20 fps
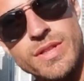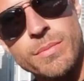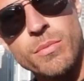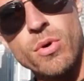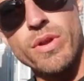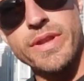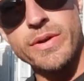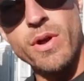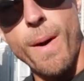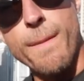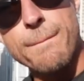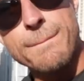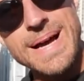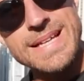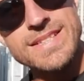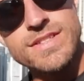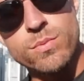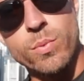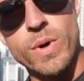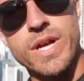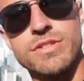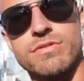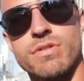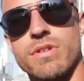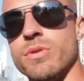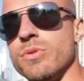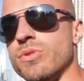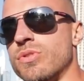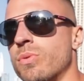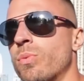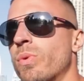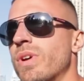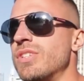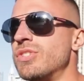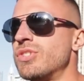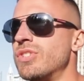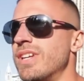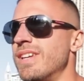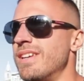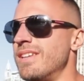in the mall they've got a massive Waitrose,
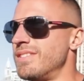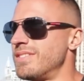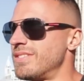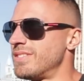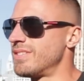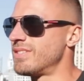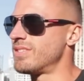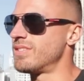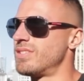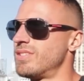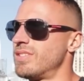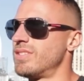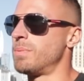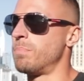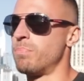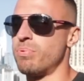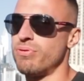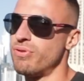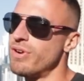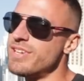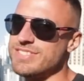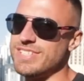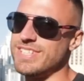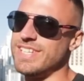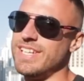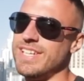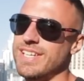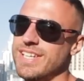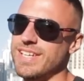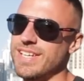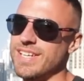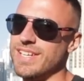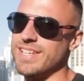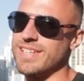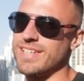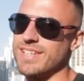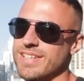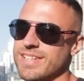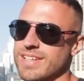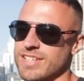which is pretty
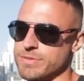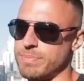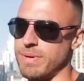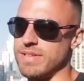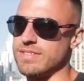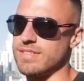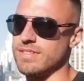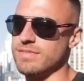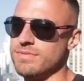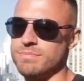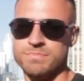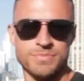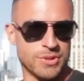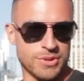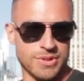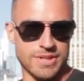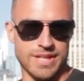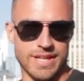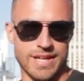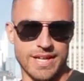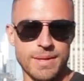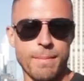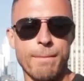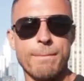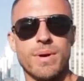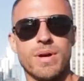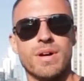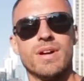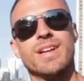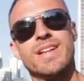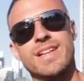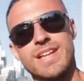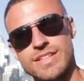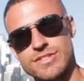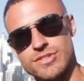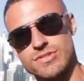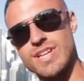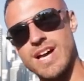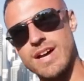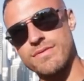expensive, not gonna lie, but it
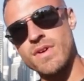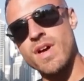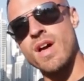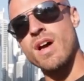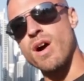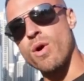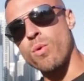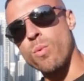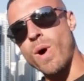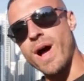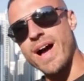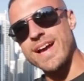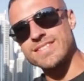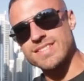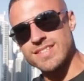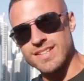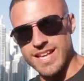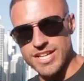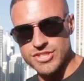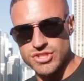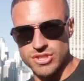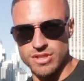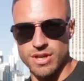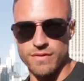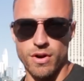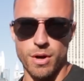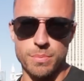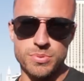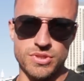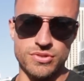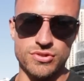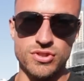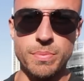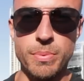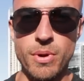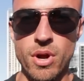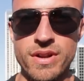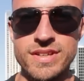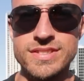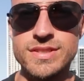does have a wide selection of options. To
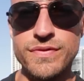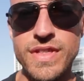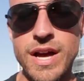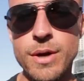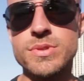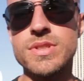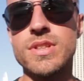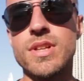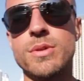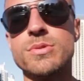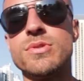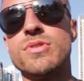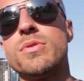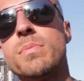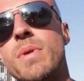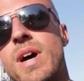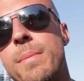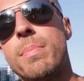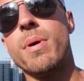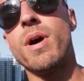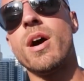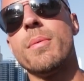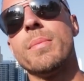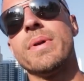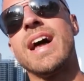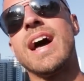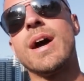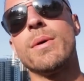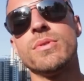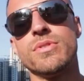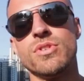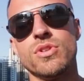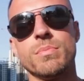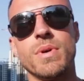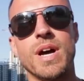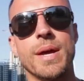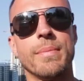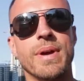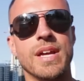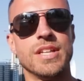be honest, if that was closer to my apartment, I would do
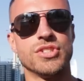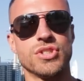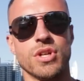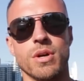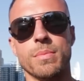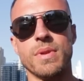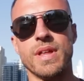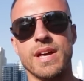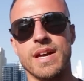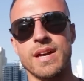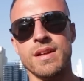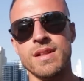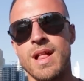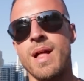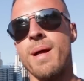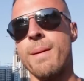my main shop there,